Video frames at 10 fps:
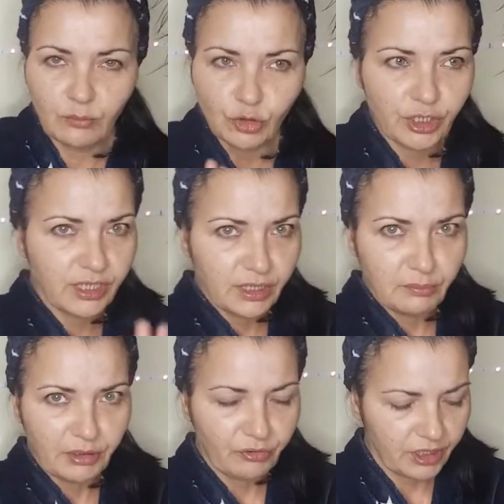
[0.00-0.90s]
looking in the
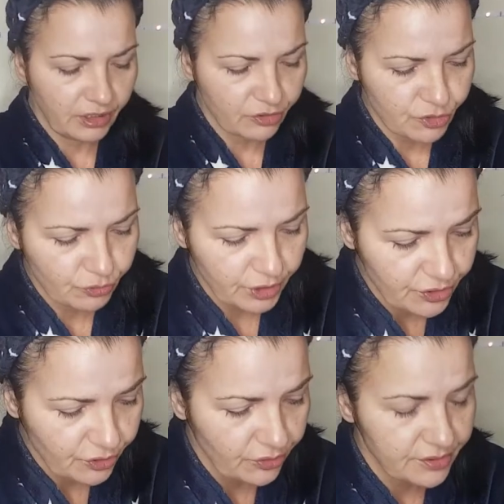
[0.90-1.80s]
mirror here, so
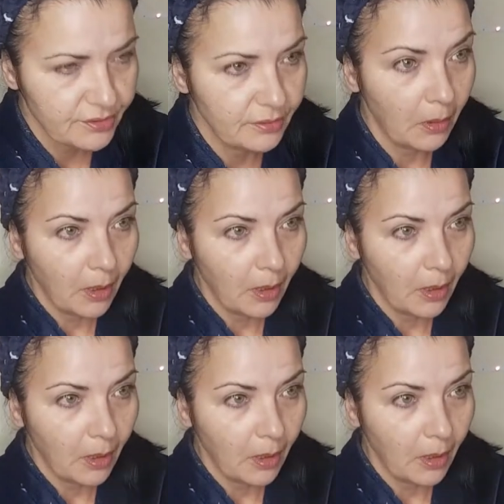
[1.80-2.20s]
excuse.